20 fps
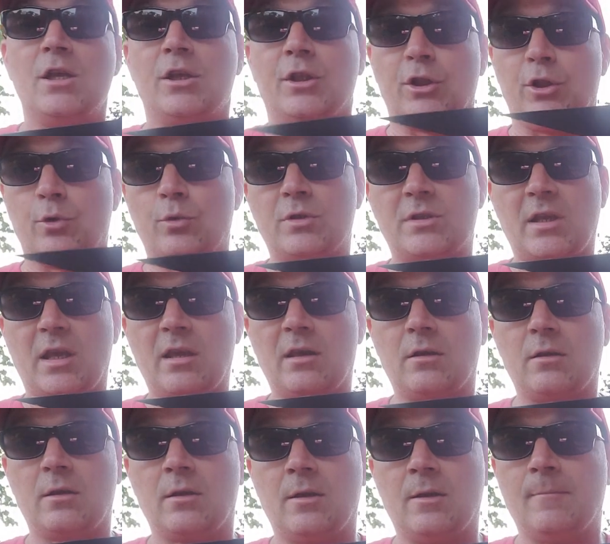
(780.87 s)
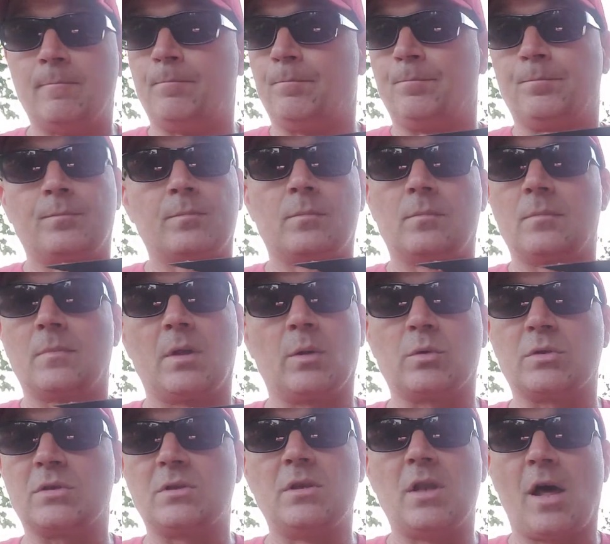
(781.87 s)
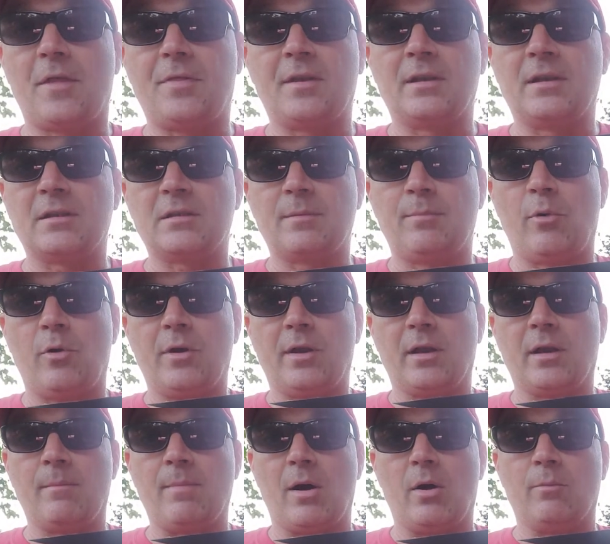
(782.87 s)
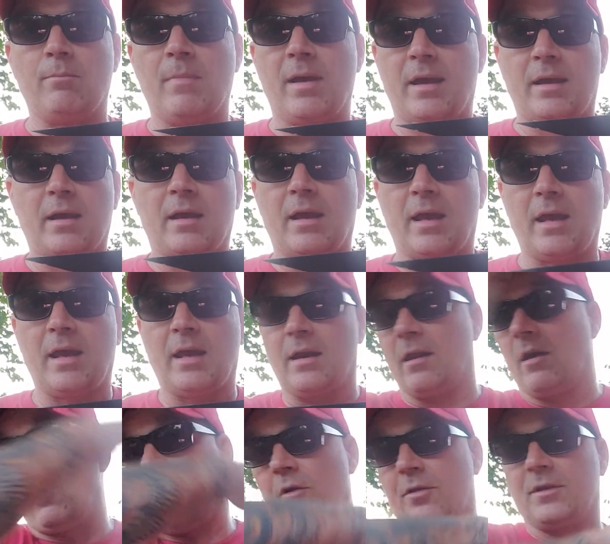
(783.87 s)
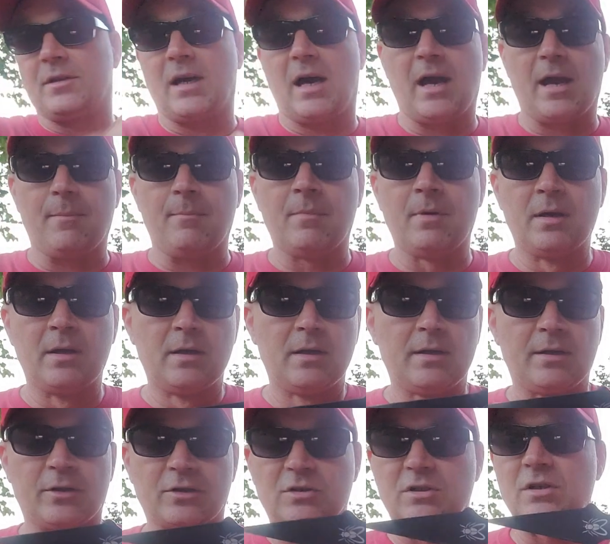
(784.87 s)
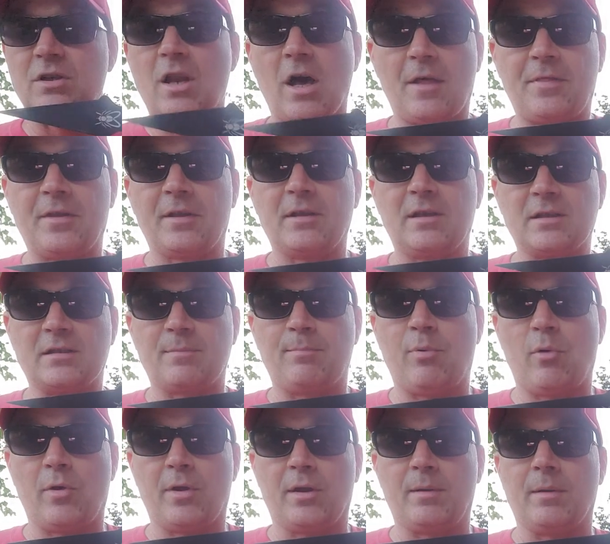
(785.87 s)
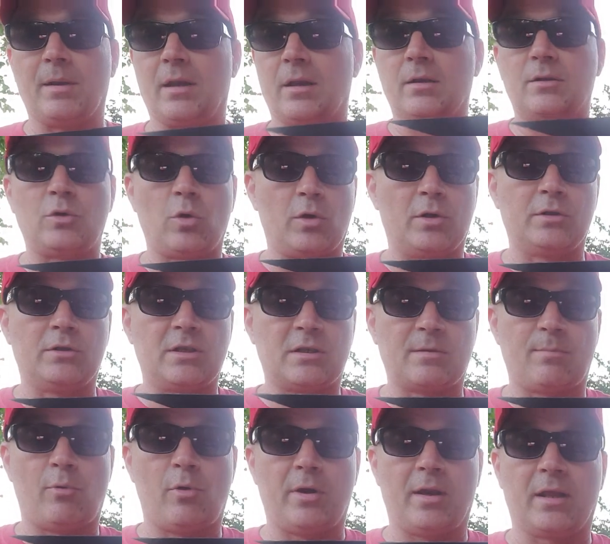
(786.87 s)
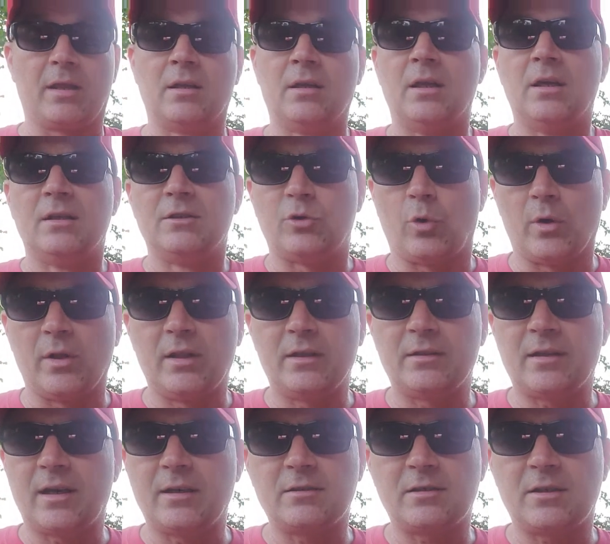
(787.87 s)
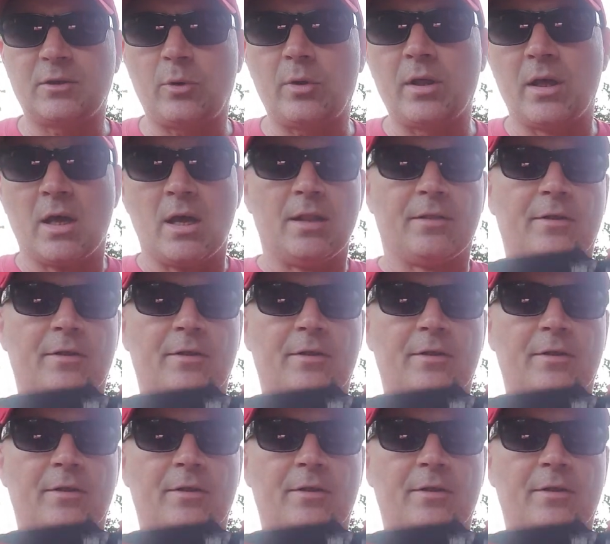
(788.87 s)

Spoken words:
Using it, there was nothing disappointing about making a hit all the time. There's nothing disappointing. Toilet? Did I just say toilet?